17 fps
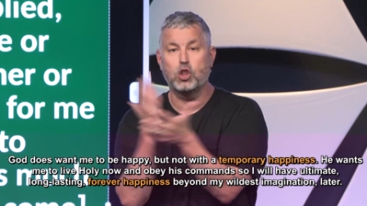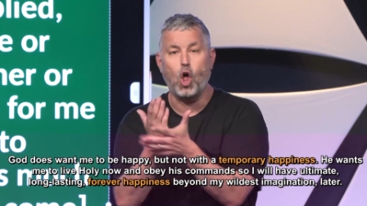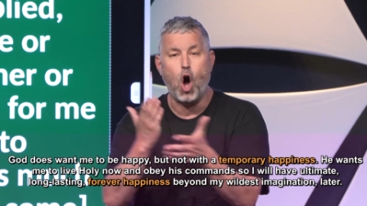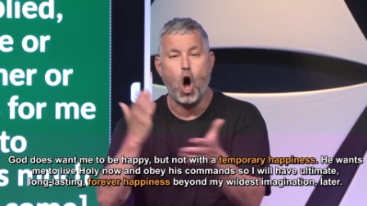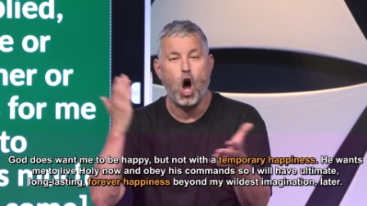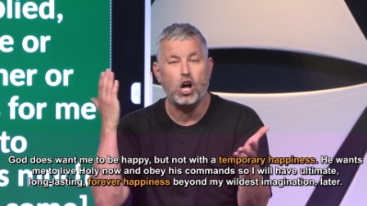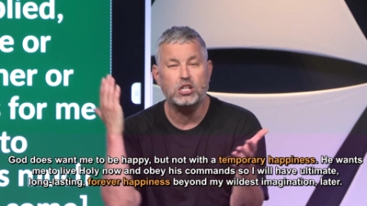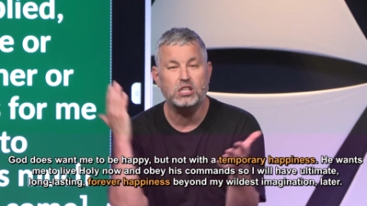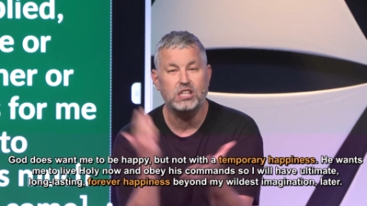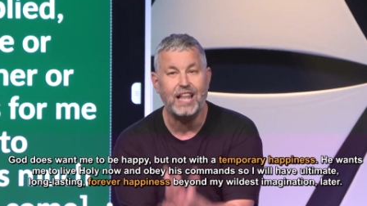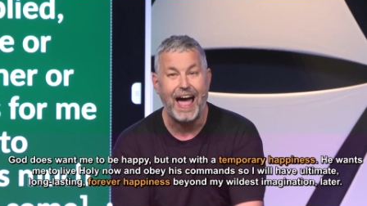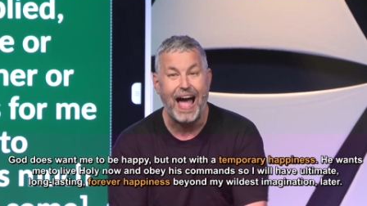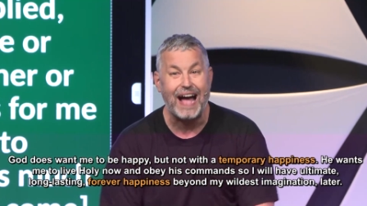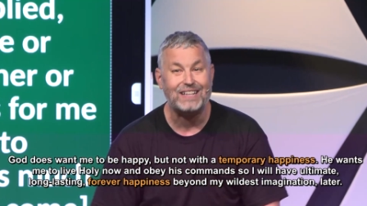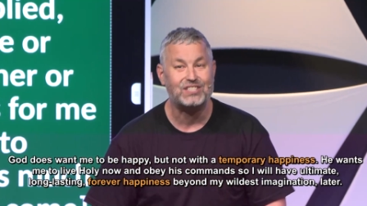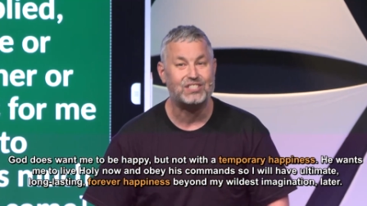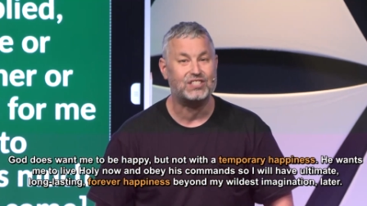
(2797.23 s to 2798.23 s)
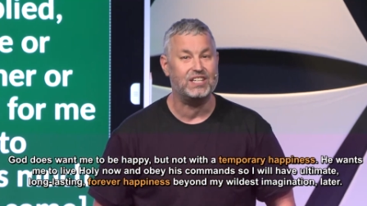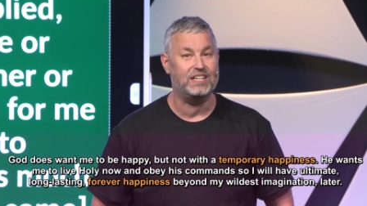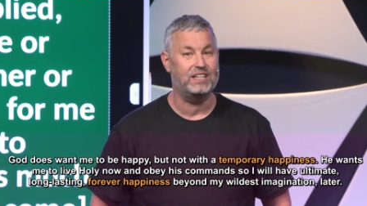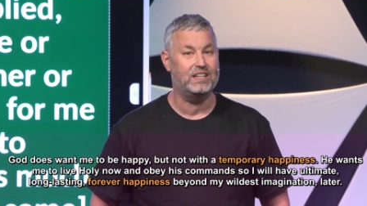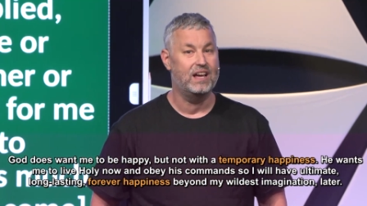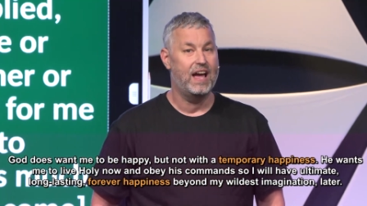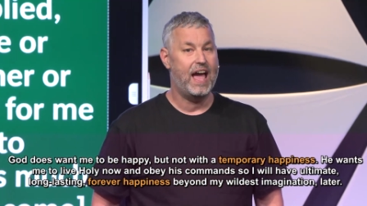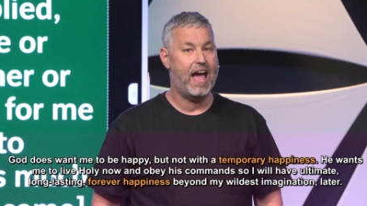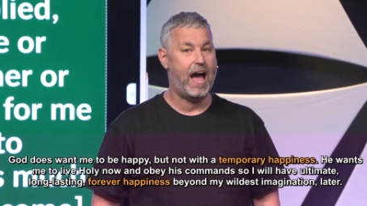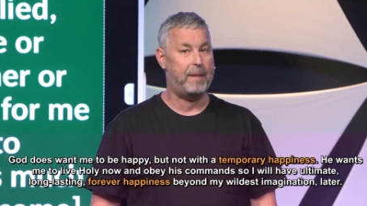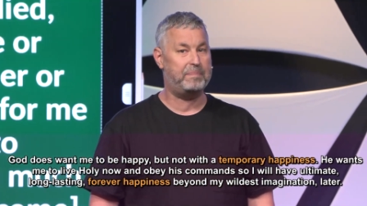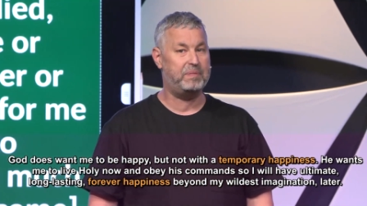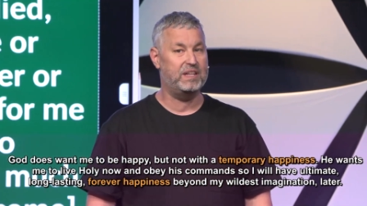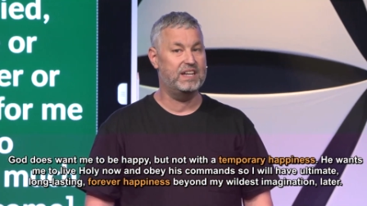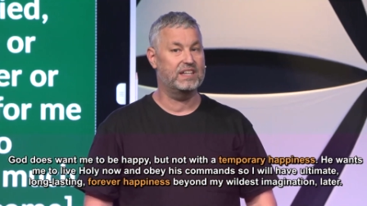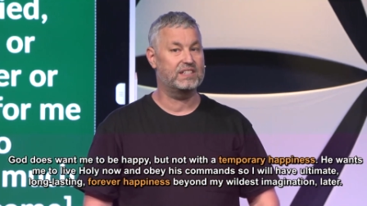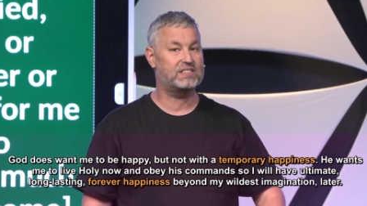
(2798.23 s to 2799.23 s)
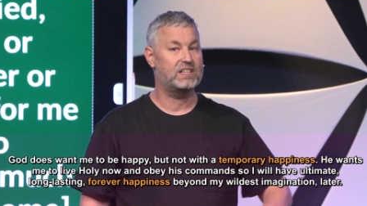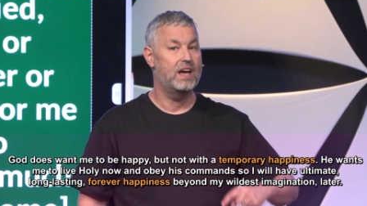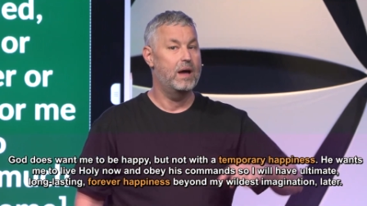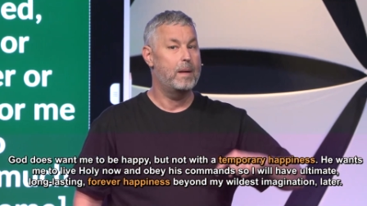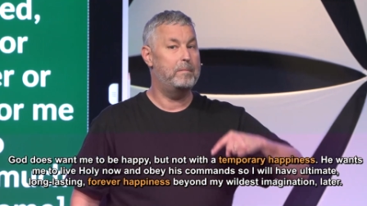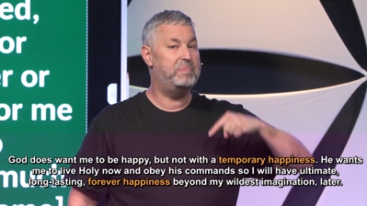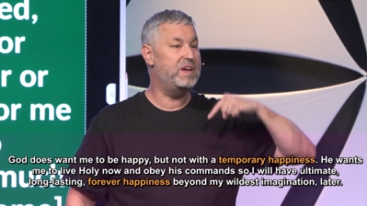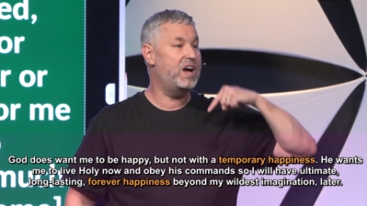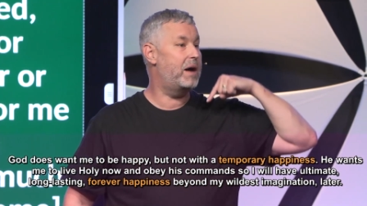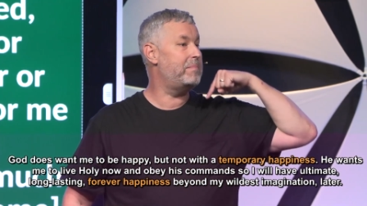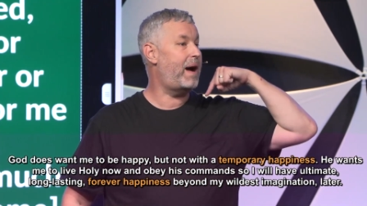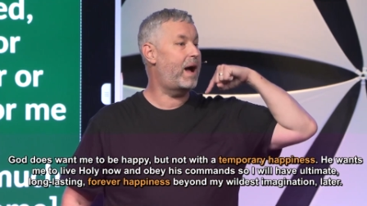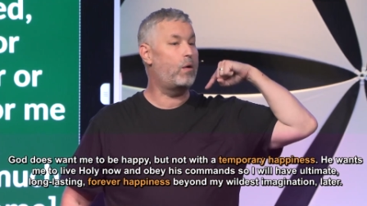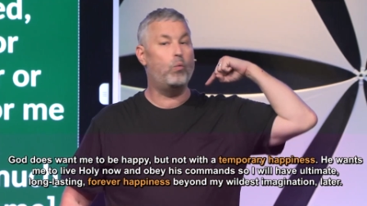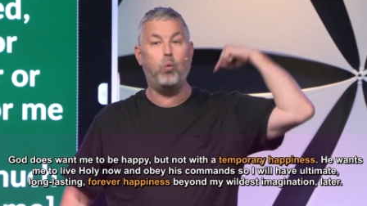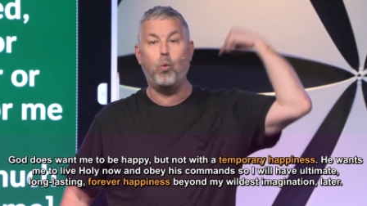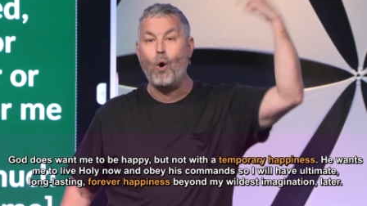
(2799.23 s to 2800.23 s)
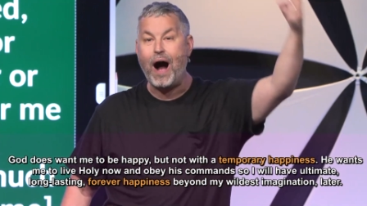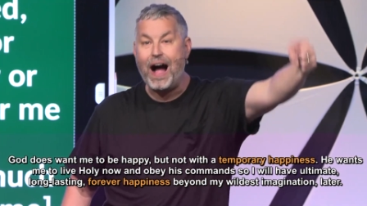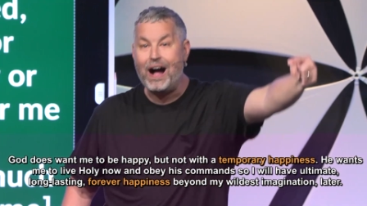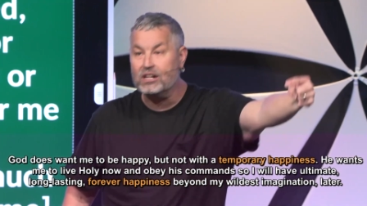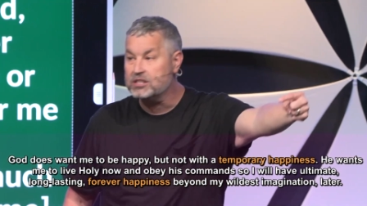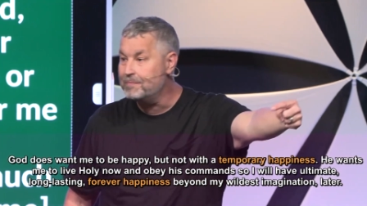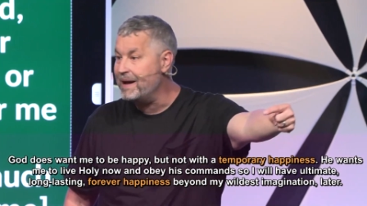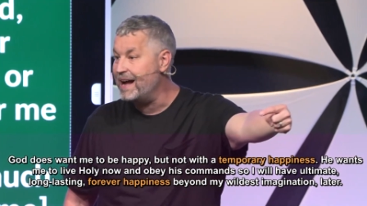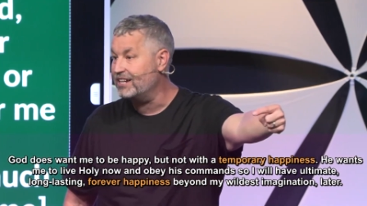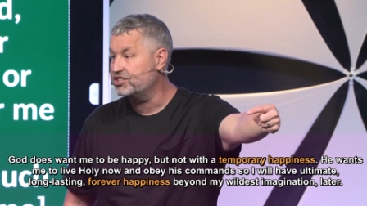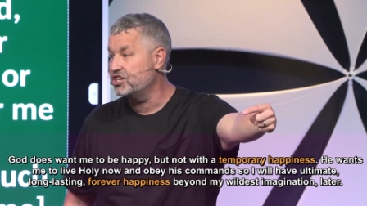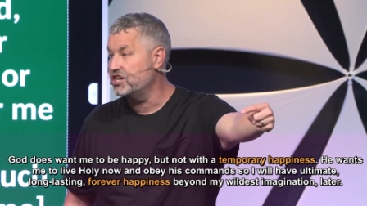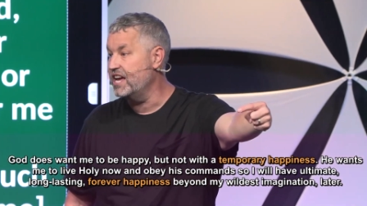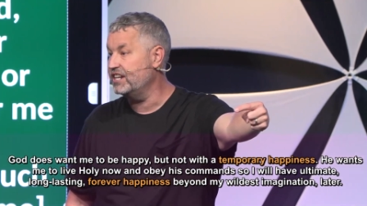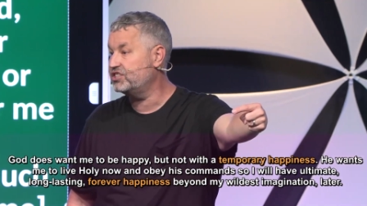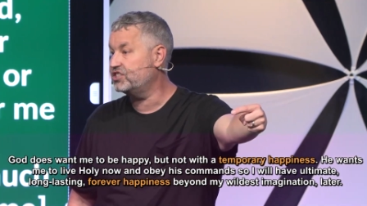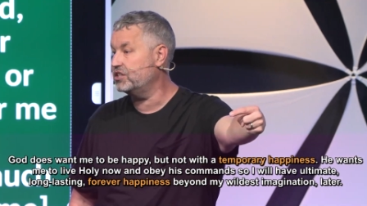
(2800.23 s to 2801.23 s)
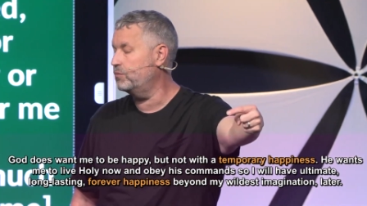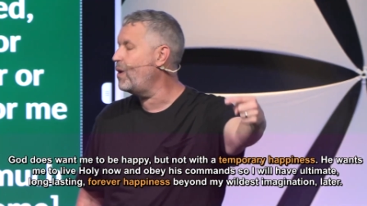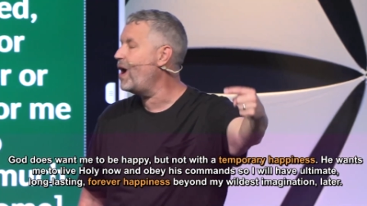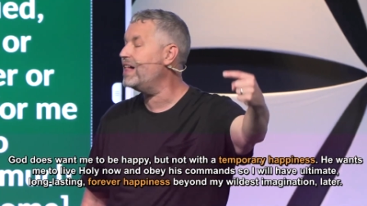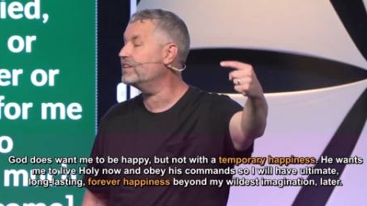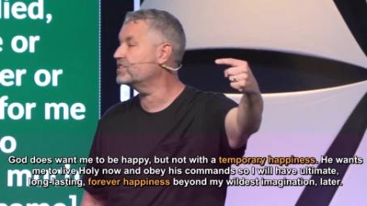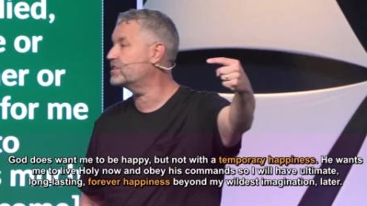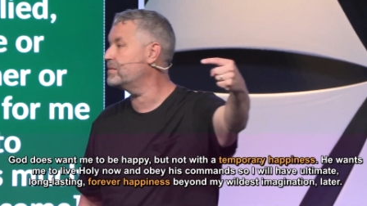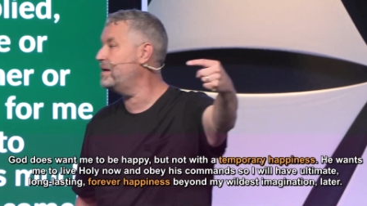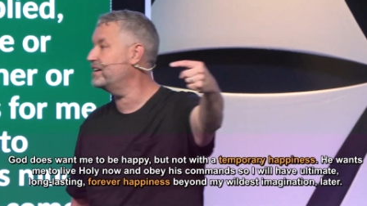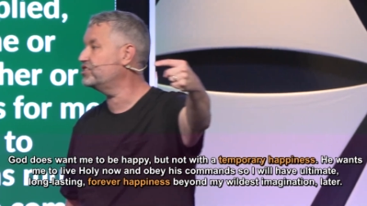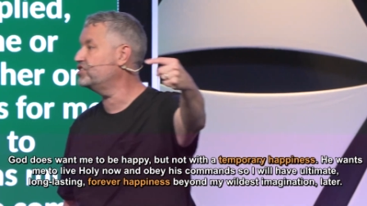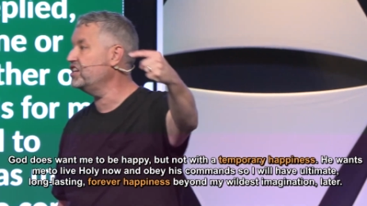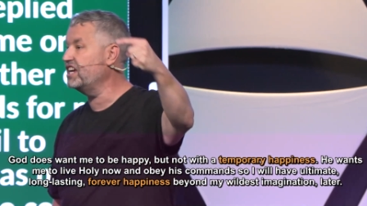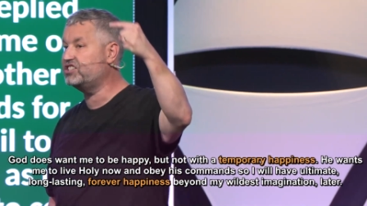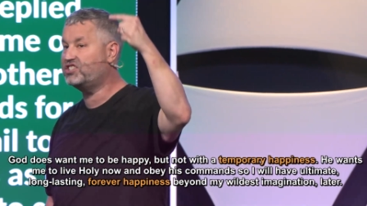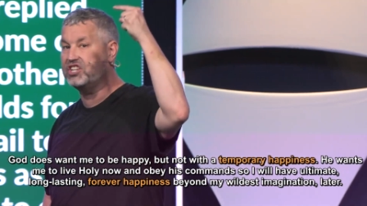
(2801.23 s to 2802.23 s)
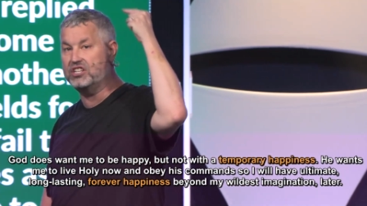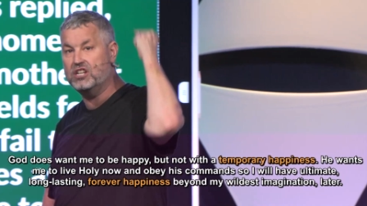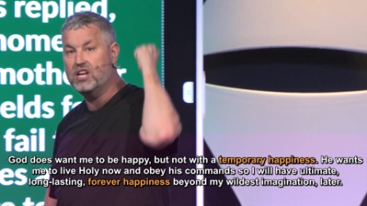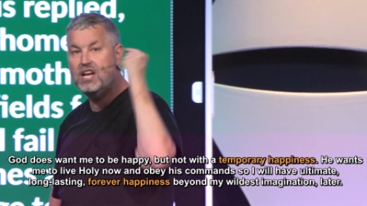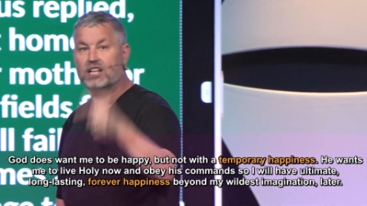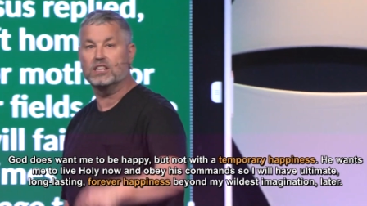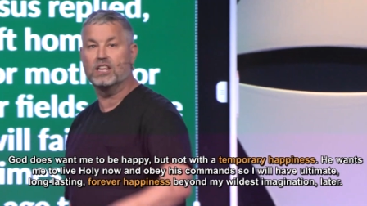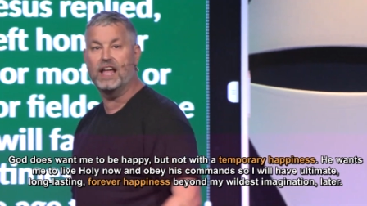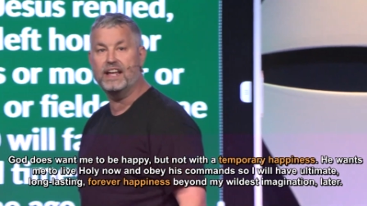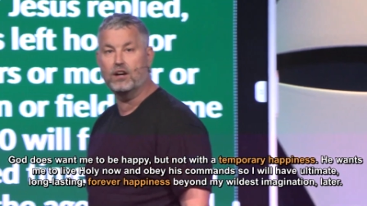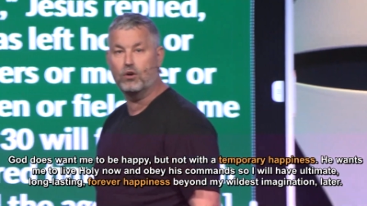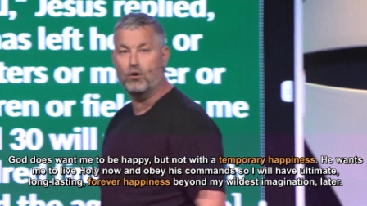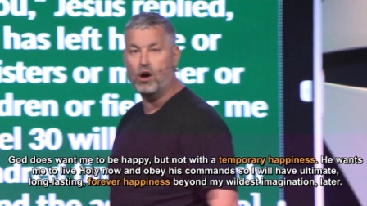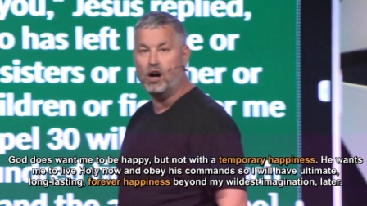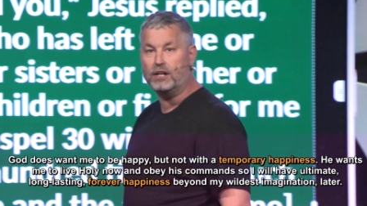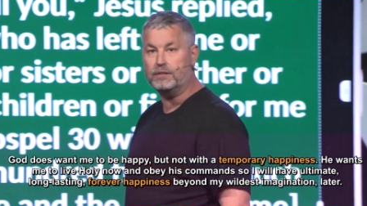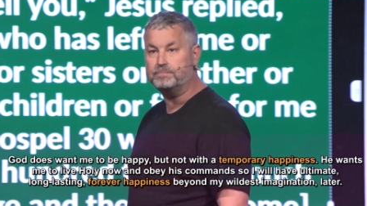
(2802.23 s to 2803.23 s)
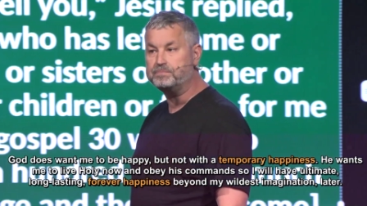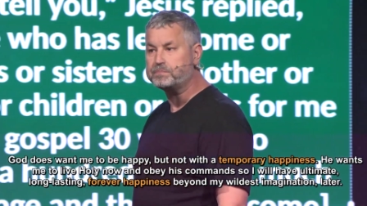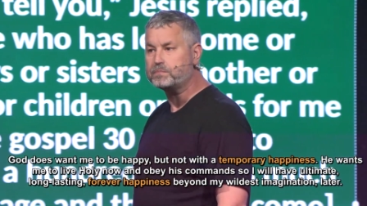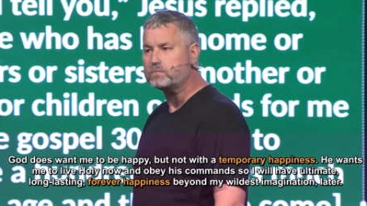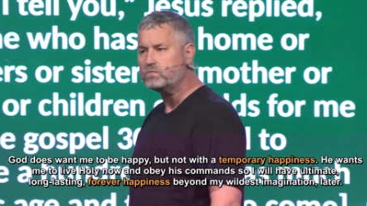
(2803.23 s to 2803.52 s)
long lasting happiness beyond my wild imagination, wildest imagination later on.